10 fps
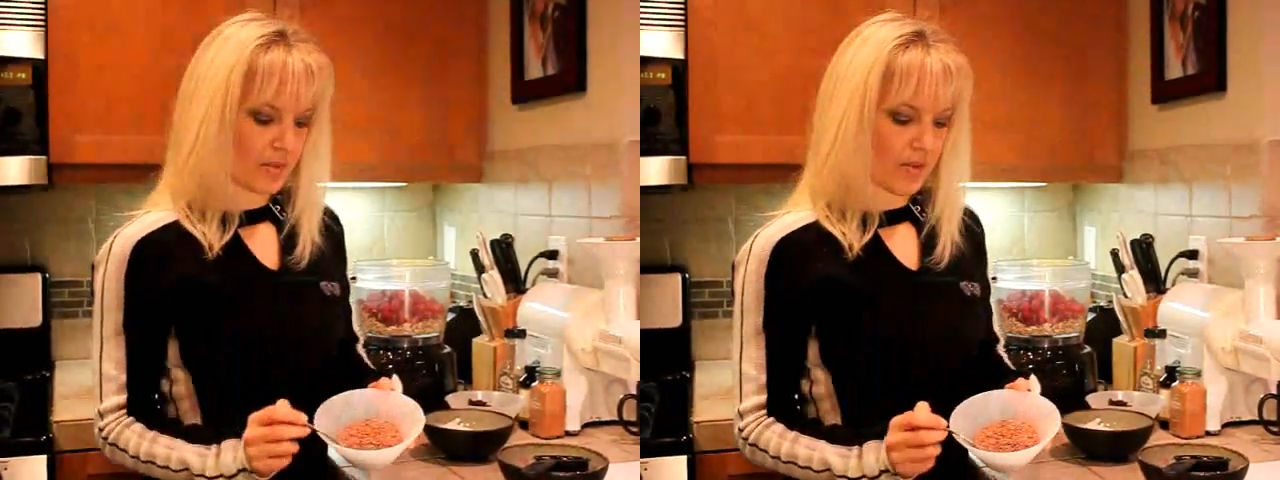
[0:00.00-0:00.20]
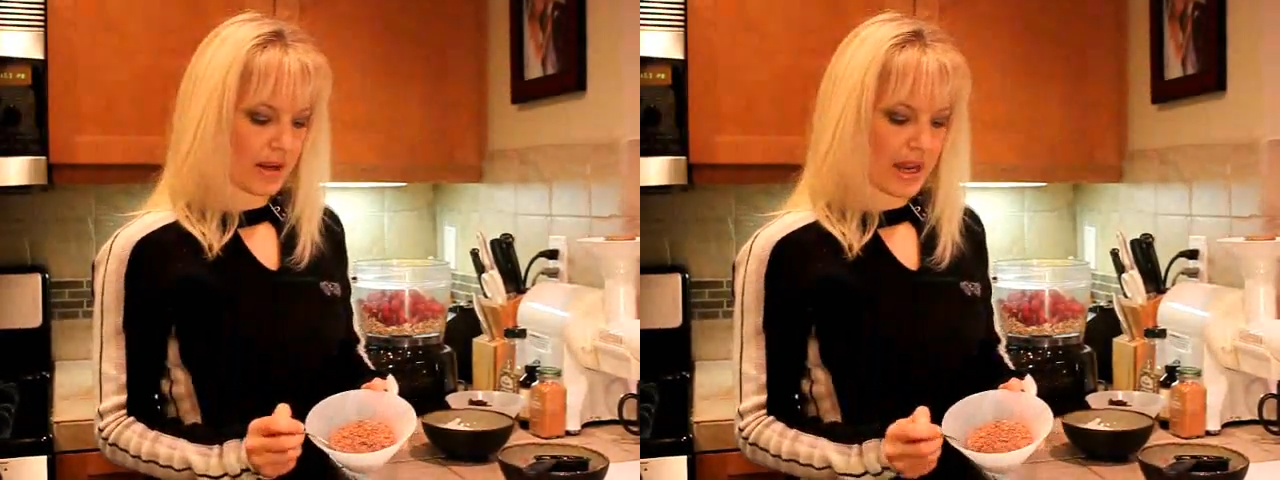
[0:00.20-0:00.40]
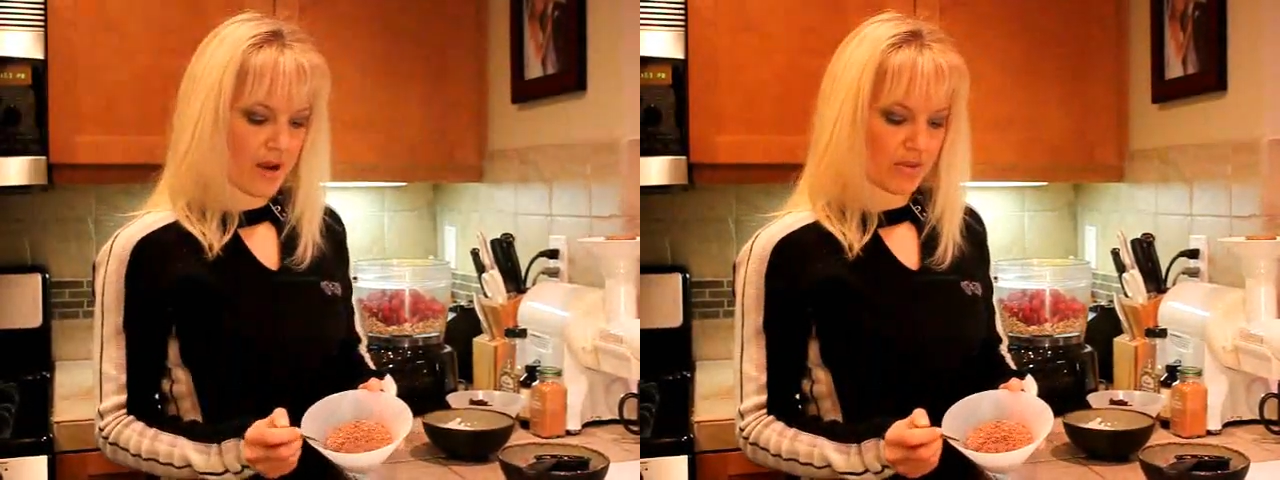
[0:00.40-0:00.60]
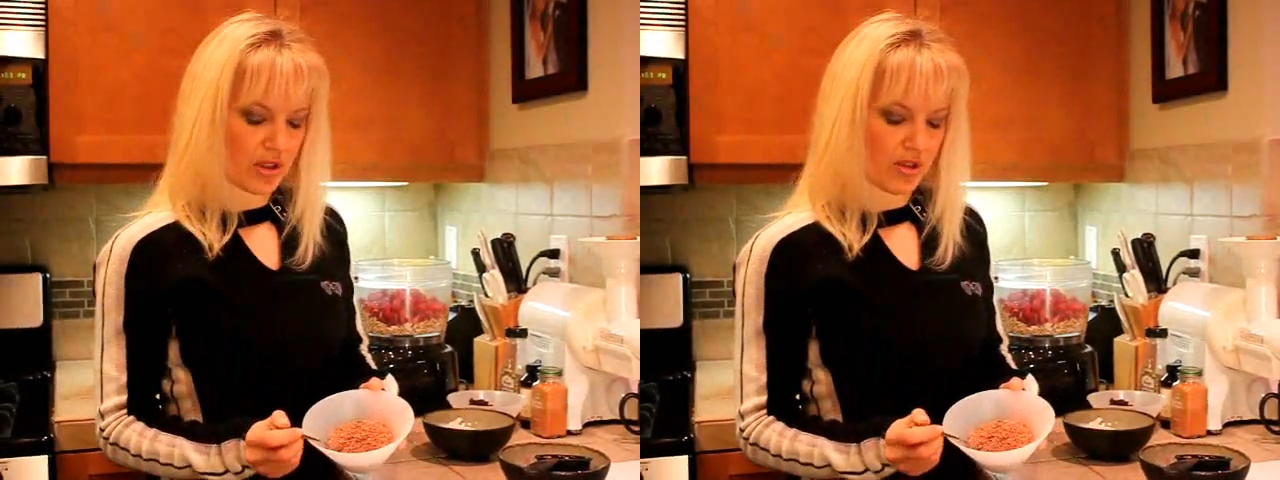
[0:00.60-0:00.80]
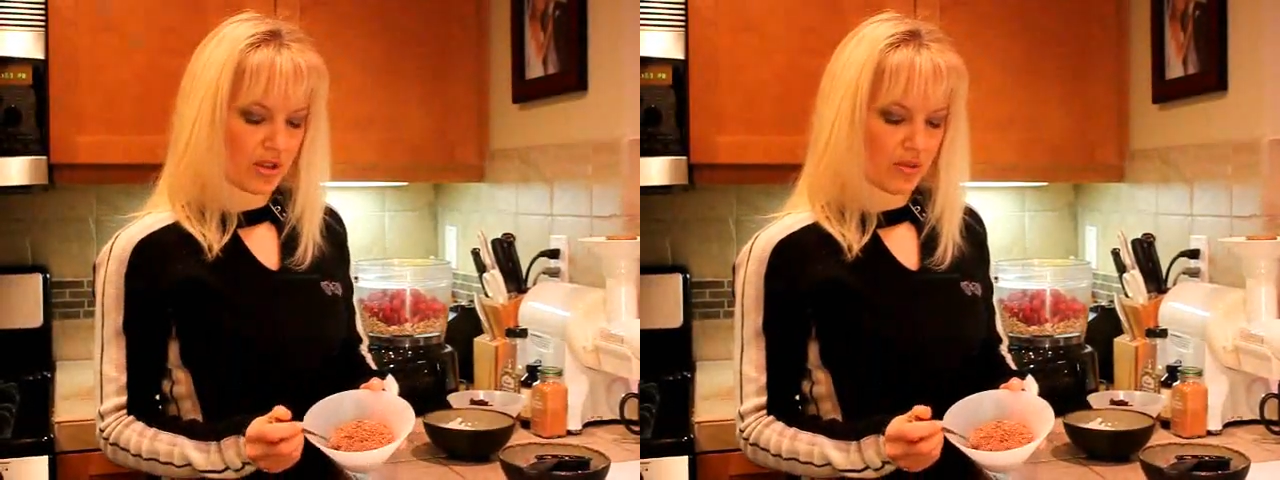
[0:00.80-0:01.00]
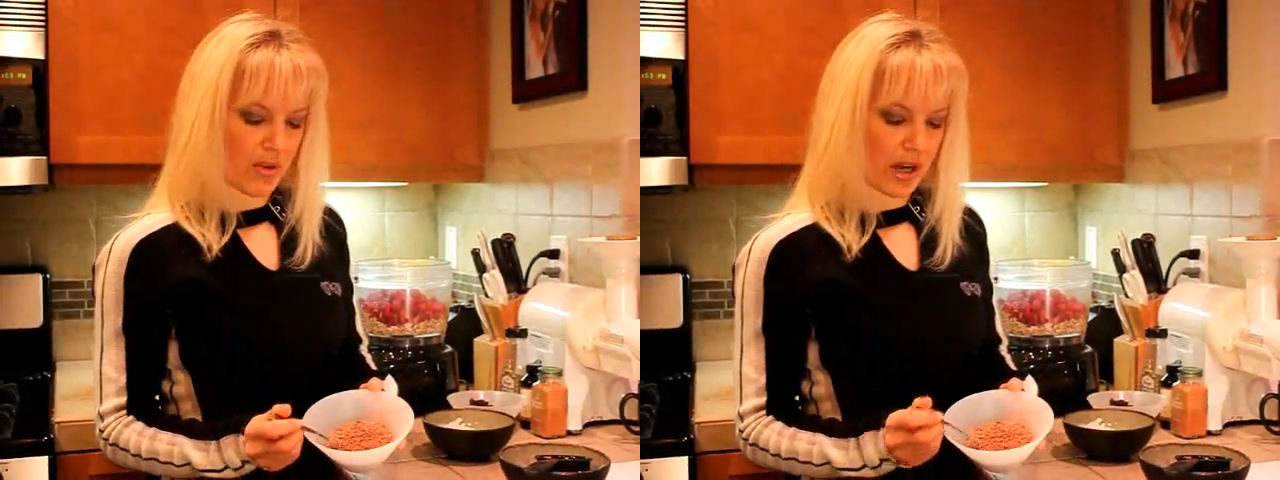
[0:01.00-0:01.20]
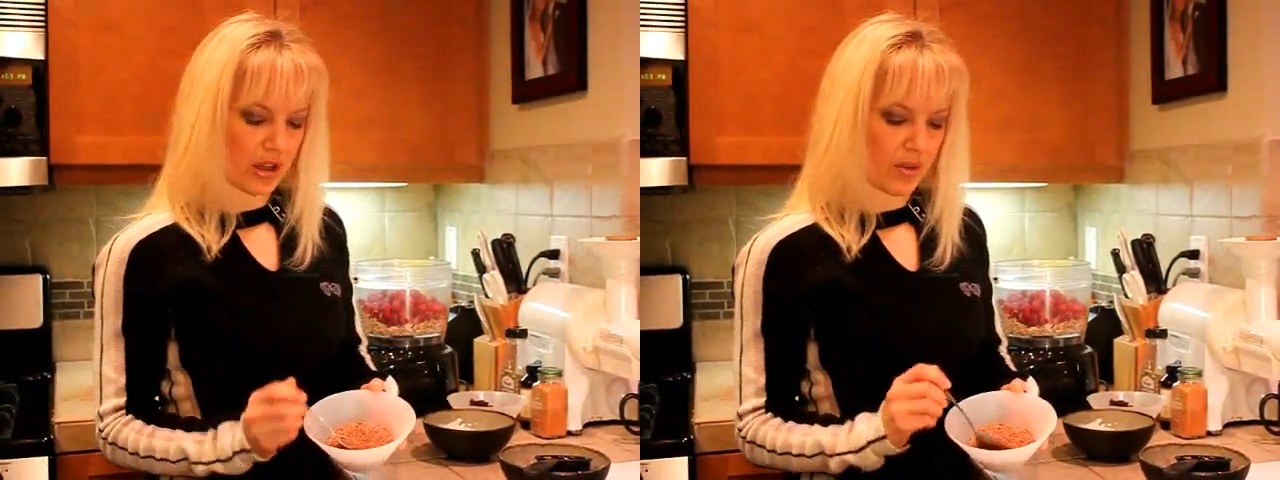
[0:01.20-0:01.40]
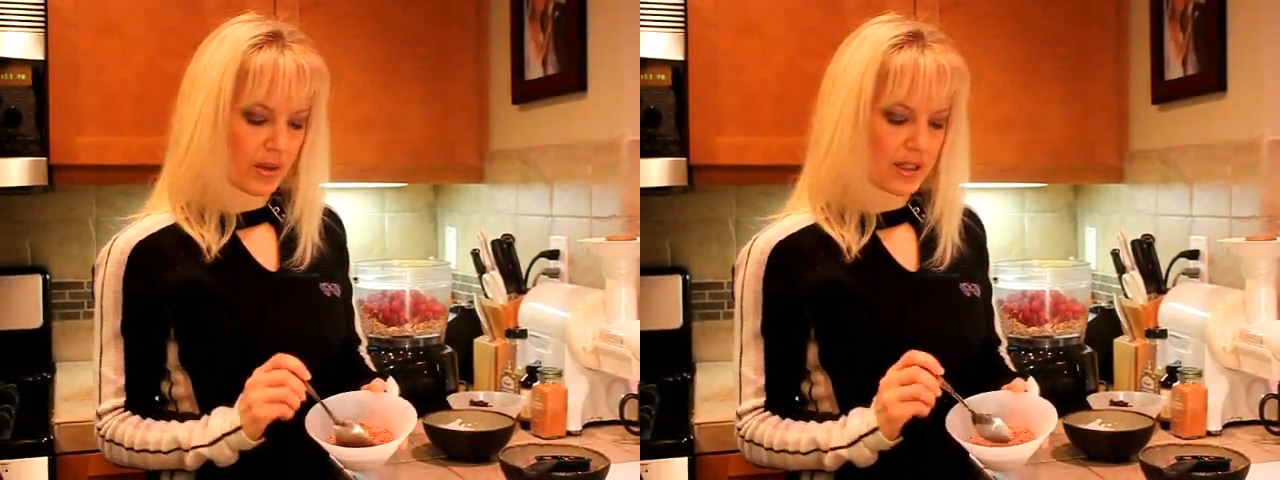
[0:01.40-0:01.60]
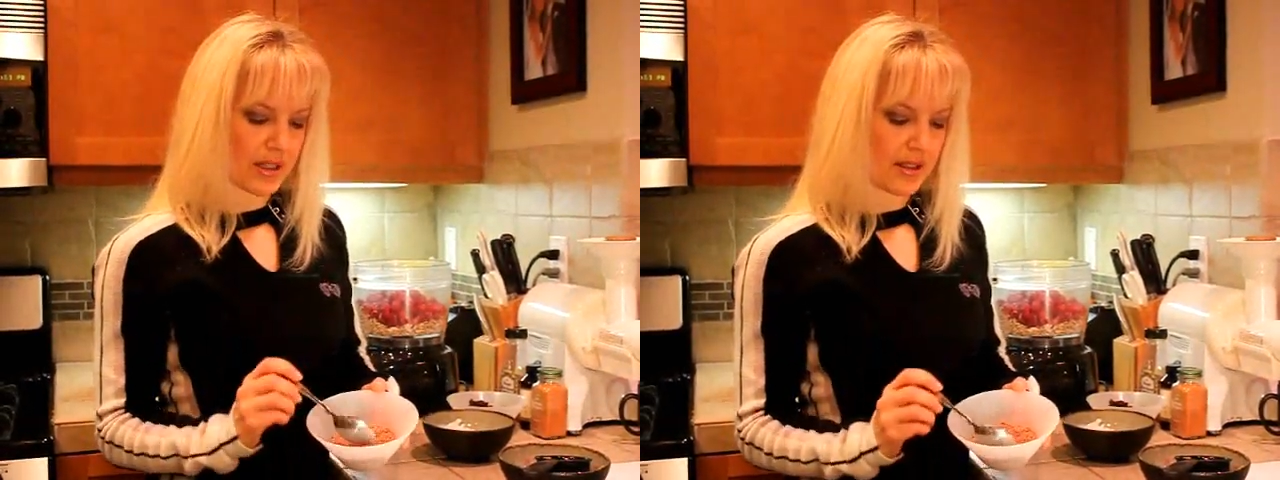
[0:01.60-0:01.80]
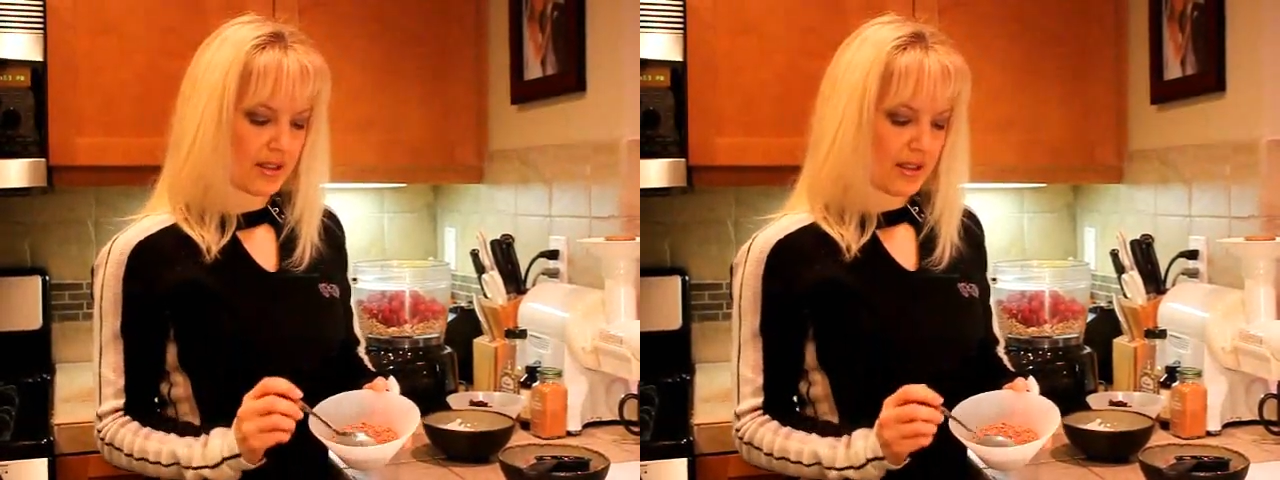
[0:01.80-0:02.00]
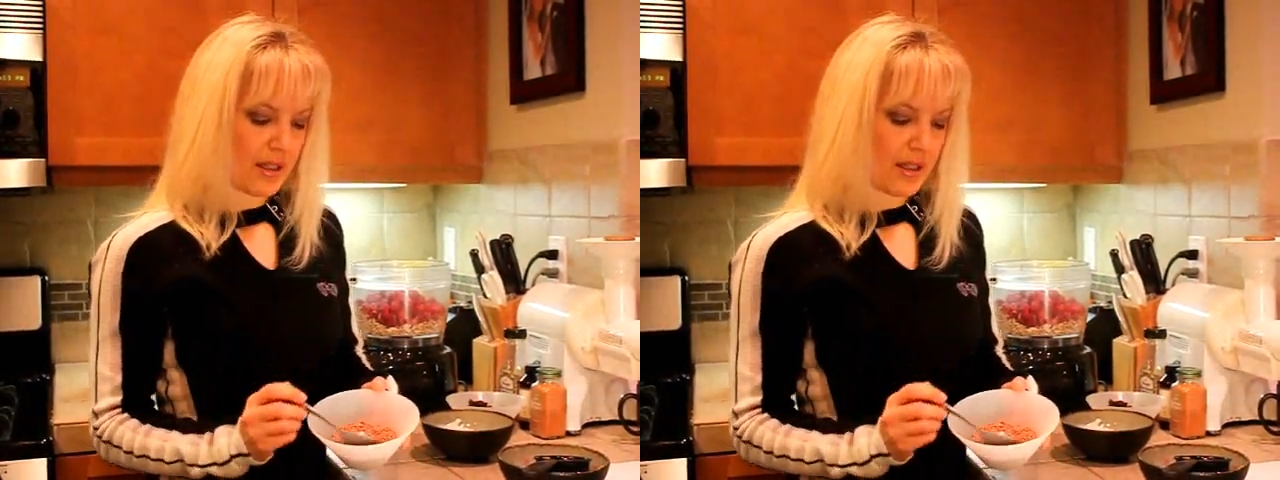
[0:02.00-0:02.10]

But right now I'm just using regular ones.